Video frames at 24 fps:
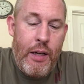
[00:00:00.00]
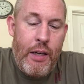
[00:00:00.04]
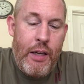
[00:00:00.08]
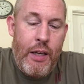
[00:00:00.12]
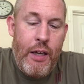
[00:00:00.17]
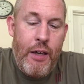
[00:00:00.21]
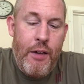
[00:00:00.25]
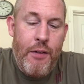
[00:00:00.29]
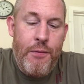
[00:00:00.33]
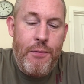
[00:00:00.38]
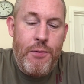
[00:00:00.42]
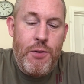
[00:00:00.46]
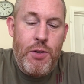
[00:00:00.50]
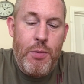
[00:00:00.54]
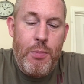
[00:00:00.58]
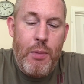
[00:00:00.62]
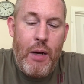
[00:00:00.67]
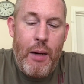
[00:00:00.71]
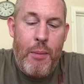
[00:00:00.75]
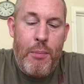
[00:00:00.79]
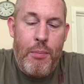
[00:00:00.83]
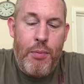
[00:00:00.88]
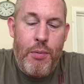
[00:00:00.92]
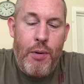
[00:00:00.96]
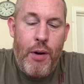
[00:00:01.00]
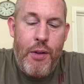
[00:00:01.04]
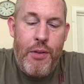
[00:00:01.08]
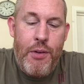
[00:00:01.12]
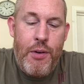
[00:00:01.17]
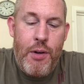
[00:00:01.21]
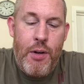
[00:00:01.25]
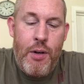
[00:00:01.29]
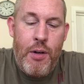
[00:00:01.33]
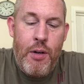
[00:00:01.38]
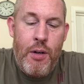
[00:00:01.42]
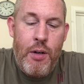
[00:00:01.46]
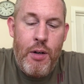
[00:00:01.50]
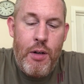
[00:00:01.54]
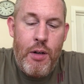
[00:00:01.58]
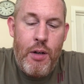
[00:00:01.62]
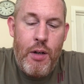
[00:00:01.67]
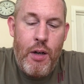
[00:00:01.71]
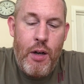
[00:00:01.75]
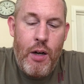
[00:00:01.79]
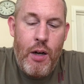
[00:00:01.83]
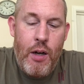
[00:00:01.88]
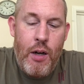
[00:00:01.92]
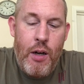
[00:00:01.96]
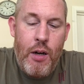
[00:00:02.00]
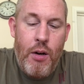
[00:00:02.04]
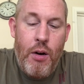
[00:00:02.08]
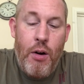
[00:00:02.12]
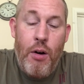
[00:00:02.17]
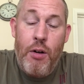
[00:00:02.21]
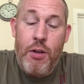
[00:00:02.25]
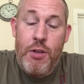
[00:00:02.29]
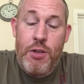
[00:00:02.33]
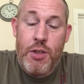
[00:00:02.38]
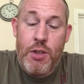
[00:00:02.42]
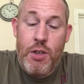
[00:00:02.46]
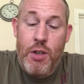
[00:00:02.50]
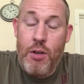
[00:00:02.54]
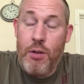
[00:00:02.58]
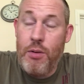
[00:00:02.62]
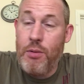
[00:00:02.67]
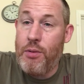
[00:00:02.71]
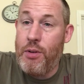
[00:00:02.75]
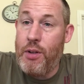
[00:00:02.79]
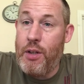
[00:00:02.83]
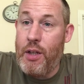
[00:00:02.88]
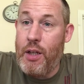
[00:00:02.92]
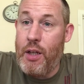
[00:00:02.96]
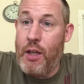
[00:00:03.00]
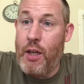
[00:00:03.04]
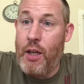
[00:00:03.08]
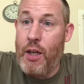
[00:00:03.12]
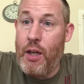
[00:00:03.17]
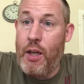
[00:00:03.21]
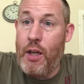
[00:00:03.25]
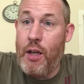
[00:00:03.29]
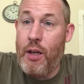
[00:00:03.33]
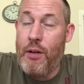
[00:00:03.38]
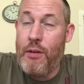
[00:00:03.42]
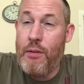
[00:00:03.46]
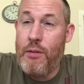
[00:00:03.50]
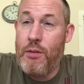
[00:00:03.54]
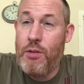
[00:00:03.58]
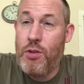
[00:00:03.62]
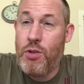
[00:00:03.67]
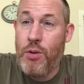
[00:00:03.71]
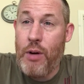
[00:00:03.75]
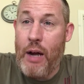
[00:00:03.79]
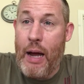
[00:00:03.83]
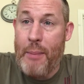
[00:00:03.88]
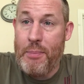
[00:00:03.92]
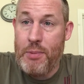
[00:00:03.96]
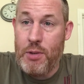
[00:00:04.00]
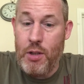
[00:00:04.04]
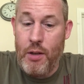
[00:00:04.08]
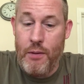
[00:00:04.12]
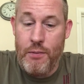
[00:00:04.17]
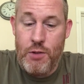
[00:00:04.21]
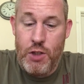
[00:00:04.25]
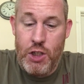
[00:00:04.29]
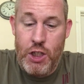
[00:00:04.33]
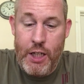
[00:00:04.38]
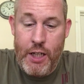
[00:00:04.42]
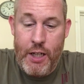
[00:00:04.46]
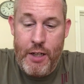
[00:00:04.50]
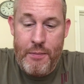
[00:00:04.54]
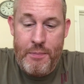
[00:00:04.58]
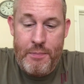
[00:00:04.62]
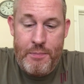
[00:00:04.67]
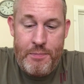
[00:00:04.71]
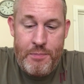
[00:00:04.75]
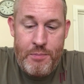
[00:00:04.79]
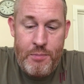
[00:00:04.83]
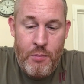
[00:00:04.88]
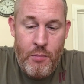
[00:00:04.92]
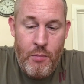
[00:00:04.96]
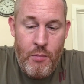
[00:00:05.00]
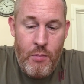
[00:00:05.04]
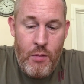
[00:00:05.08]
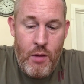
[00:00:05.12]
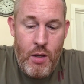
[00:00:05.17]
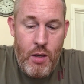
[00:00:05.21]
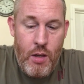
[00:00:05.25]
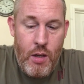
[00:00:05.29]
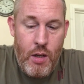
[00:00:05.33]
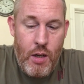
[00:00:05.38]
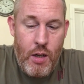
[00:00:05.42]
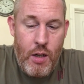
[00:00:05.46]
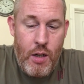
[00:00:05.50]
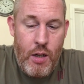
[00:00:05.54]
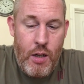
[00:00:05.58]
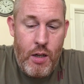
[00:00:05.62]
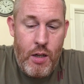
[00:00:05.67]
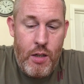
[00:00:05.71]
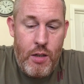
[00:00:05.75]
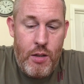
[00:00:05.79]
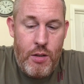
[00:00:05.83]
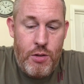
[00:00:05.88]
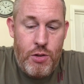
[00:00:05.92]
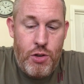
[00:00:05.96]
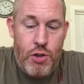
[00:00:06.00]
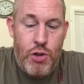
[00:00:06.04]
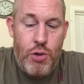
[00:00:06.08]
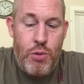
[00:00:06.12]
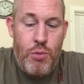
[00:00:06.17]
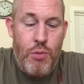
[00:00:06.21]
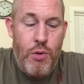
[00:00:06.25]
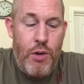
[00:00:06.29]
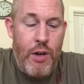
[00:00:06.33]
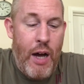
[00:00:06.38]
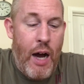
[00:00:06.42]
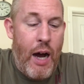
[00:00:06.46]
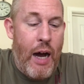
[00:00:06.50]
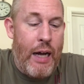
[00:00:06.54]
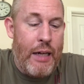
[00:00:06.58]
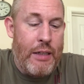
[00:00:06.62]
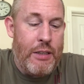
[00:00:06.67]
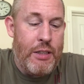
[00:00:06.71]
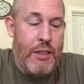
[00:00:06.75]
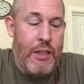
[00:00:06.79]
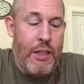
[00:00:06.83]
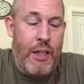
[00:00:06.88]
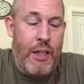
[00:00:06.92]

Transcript: give to my brother also the scraps of chicken. Do not